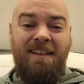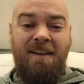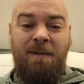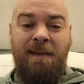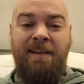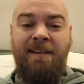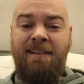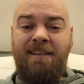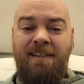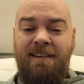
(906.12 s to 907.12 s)
I mean,
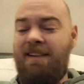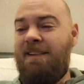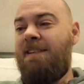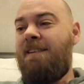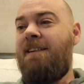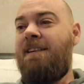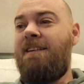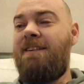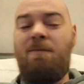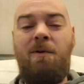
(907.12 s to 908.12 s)

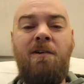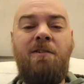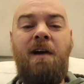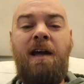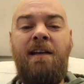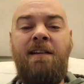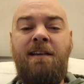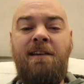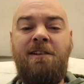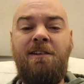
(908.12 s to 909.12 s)
what a great
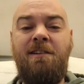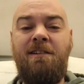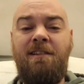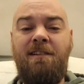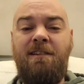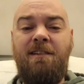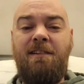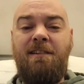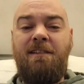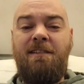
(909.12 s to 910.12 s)
addition
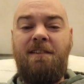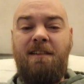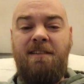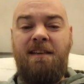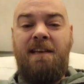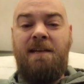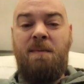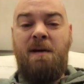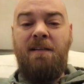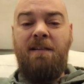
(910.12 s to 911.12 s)
to the team,